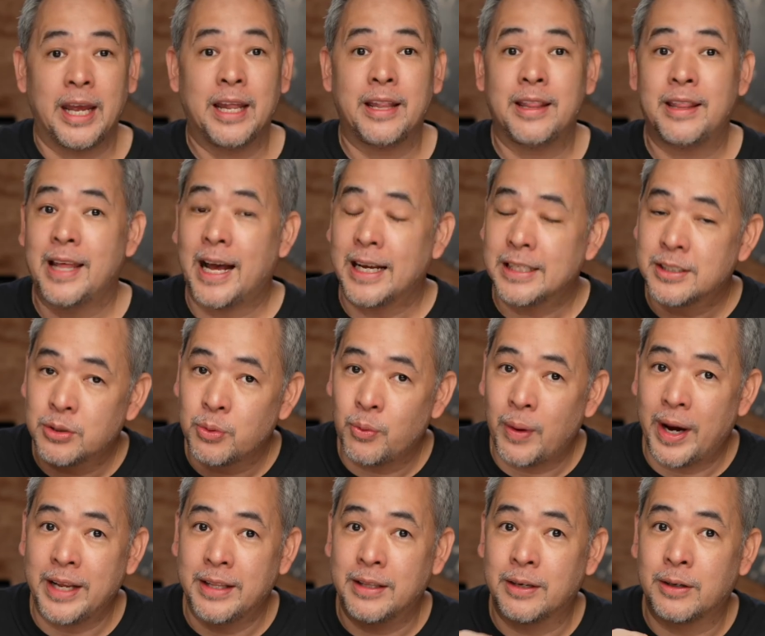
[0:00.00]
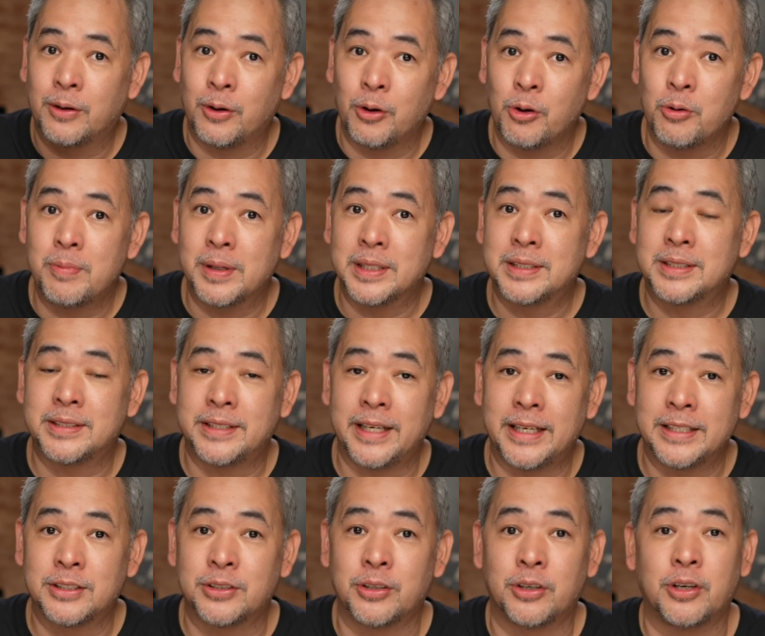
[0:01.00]
And that's why the global
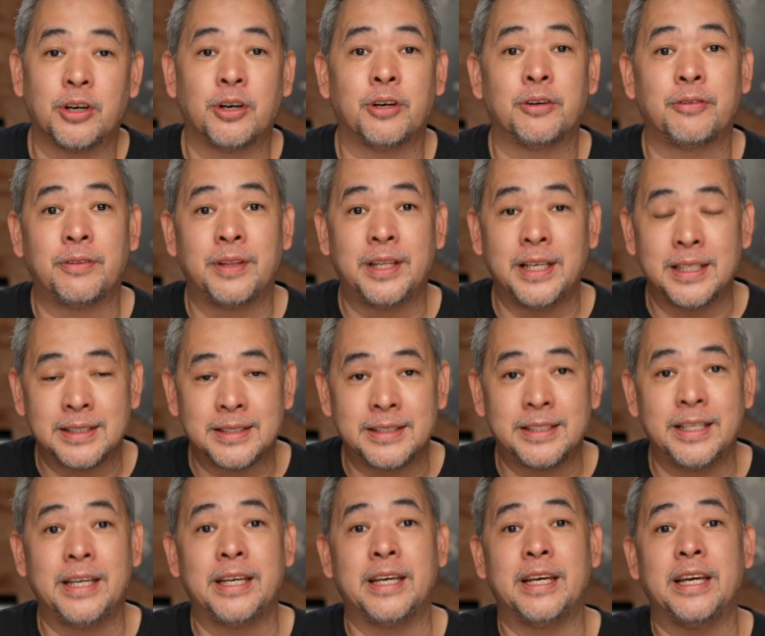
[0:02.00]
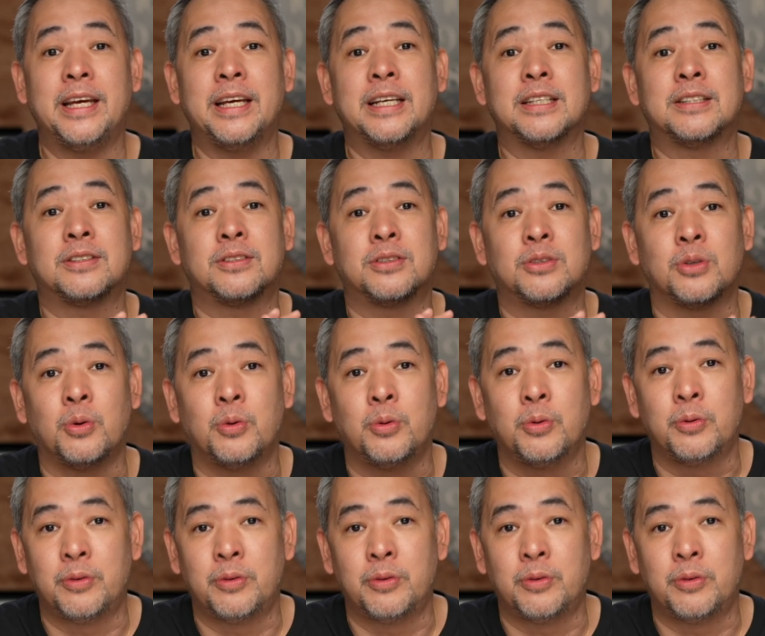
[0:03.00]
sensor of this thing is so